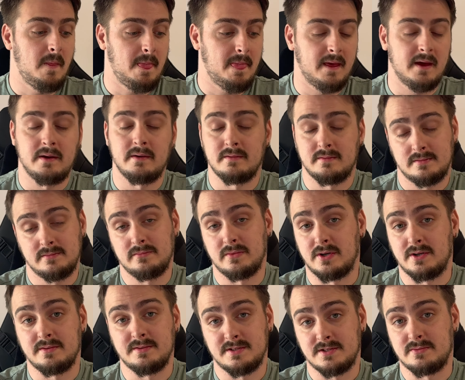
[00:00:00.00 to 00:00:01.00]
and where
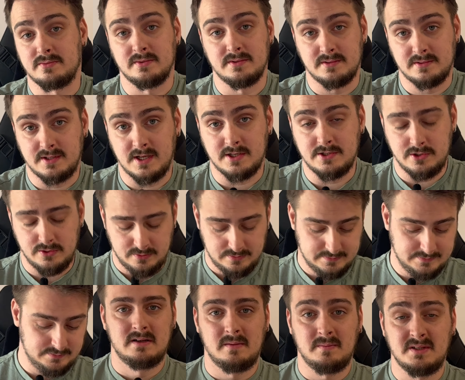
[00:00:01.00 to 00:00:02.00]
this will get you.
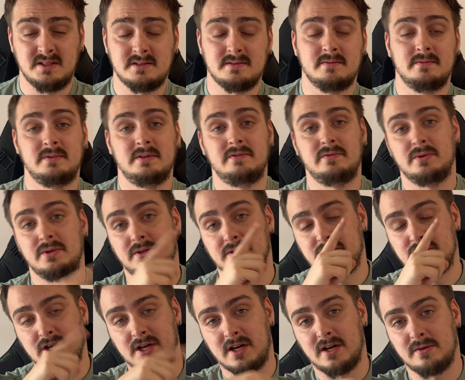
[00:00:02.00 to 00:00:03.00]
And please feel free to
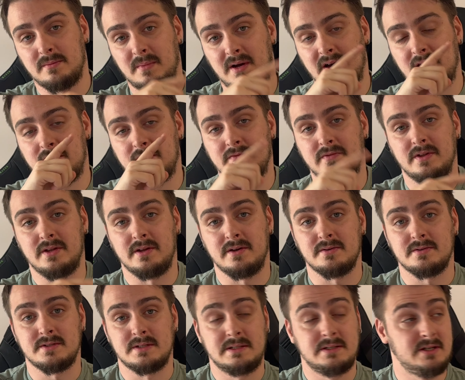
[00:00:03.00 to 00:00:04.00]
check out my other
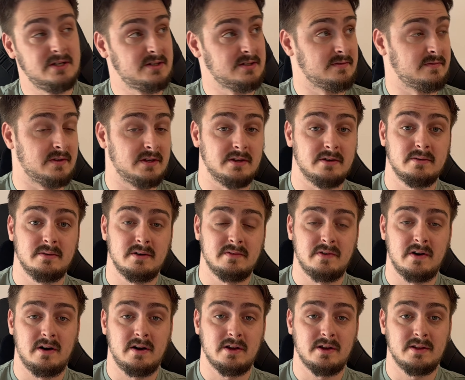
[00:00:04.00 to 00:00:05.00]
videos. Here's a video of
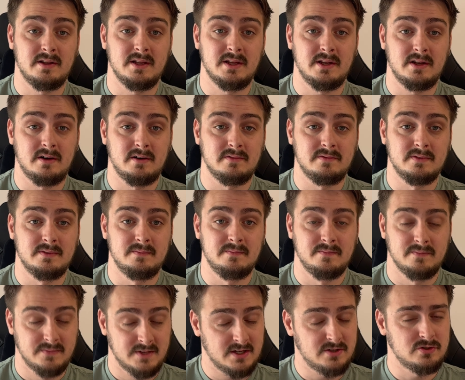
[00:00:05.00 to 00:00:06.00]
how I got laid off.
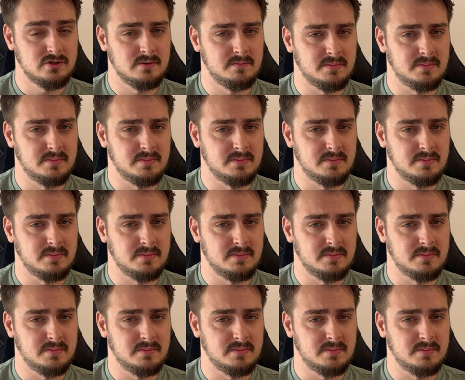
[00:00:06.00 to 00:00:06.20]
That should